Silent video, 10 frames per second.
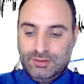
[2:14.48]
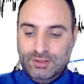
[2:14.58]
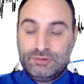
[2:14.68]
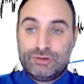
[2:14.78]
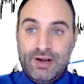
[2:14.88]

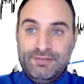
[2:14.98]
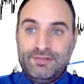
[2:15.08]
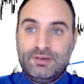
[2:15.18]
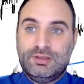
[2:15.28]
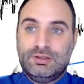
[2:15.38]

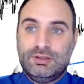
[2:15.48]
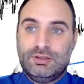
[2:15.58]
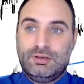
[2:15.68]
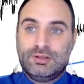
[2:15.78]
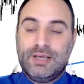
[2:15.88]
trough,
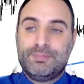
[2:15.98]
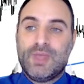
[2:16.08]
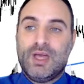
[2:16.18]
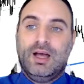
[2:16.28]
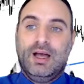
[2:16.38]
okay,
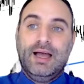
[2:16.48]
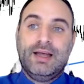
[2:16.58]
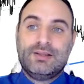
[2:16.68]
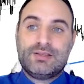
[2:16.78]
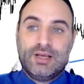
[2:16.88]

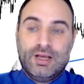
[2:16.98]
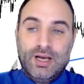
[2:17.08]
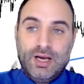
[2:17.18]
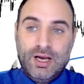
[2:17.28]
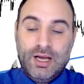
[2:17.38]
and
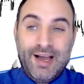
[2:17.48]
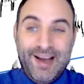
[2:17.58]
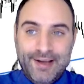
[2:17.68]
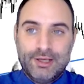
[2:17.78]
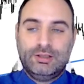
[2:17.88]
a
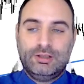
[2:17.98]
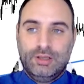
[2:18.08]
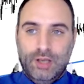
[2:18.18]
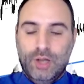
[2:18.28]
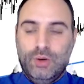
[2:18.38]
higher
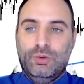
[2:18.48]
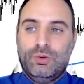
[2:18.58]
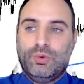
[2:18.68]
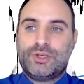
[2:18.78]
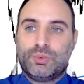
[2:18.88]
low,
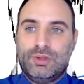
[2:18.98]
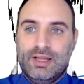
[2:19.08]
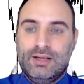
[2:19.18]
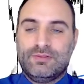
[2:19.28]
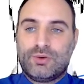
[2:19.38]
which would
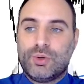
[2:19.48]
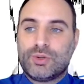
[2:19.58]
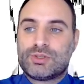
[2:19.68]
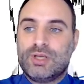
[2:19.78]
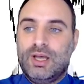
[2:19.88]
then, of
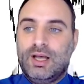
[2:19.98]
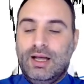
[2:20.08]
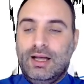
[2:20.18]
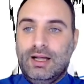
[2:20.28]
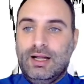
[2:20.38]
course,
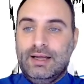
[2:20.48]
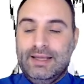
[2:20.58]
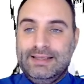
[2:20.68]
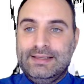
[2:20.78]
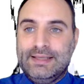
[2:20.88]

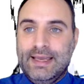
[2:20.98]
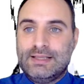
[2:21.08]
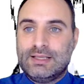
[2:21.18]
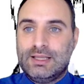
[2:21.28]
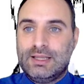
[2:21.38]

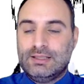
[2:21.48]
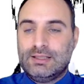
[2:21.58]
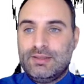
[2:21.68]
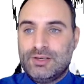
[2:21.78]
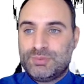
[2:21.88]
indicate that
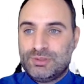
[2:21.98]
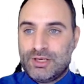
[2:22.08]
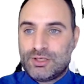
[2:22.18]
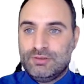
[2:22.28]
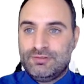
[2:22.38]
there is
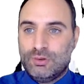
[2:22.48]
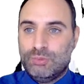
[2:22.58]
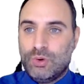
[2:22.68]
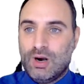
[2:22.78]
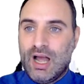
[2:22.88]
potential for
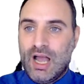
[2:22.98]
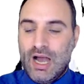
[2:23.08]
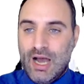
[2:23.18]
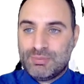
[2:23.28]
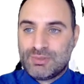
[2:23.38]
more
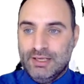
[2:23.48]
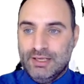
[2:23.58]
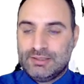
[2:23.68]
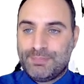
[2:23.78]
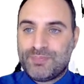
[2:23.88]

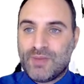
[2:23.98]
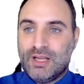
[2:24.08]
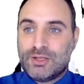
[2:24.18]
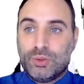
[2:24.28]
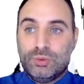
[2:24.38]
upside.
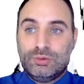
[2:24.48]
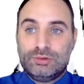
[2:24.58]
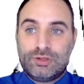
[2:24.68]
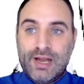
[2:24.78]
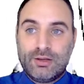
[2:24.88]
So
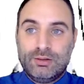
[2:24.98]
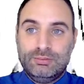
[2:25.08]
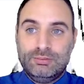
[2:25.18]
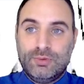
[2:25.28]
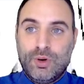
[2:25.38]

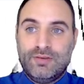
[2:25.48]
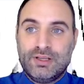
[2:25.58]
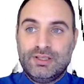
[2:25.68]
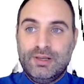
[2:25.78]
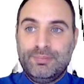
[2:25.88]
triangle over
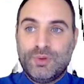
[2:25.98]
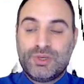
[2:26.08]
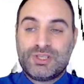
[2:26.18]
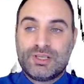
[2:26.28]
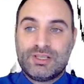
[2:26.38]
here,
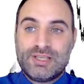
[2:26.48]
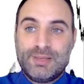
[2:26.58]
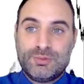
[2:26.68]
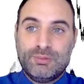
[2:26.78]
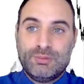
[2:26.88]
which seems
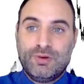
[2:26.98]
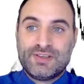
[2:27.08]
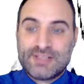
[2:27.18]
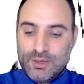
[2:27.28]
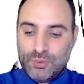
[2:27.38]
to be more of a
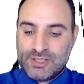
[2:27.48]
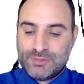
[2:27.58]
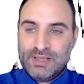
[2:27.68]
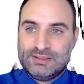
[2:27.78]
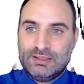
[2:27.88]
sideways pattern